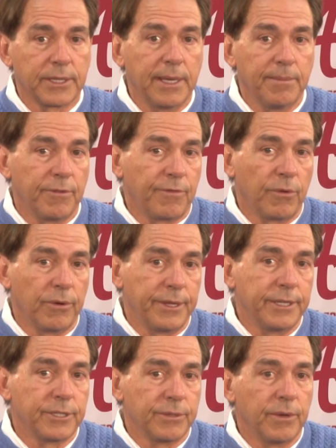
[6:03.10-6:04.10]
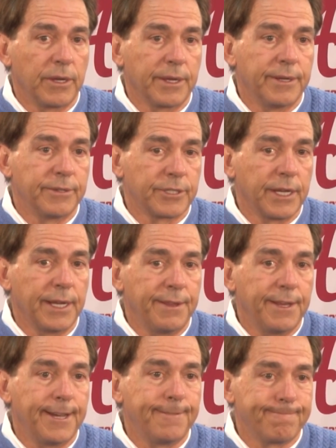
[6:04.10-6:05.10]
game before, they should really
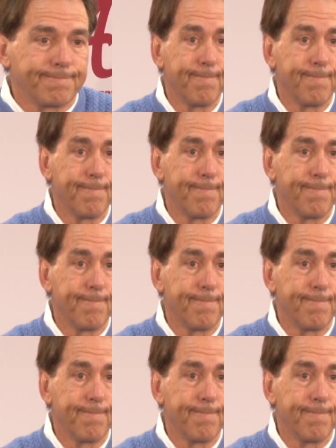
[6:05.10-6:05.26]
understand that.